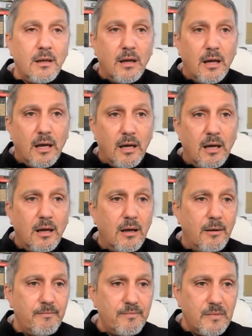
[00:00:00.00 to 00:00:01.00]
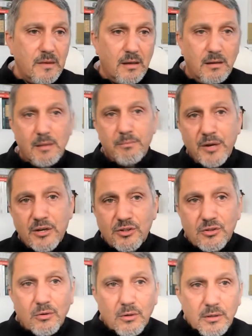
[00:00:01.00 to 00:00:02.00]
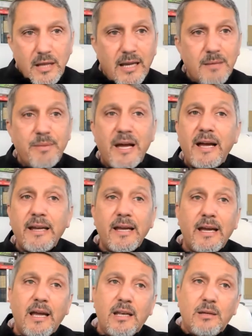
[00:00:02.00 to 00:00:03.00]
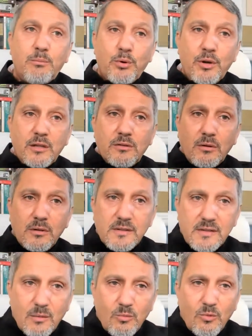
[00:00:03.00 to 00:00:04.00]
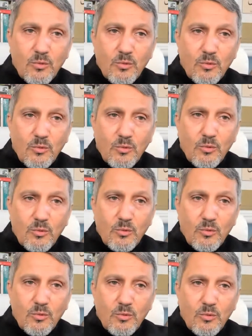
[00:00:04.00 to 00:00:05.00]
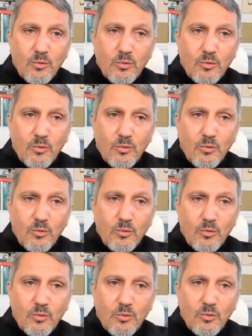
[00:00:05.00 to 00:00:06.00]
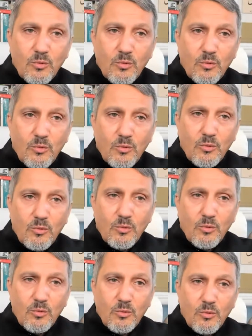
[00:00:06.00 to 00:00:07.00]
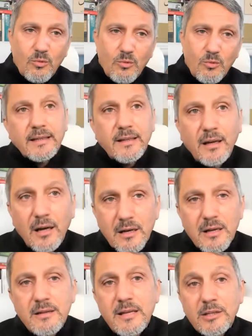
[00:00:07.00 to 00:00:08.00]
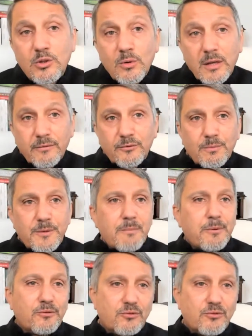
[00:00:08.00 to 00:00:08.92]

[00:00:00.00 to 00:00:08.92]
the bisht or the ibaya, and put it on someone, is one of the highest forms of respect and honor that you give to people.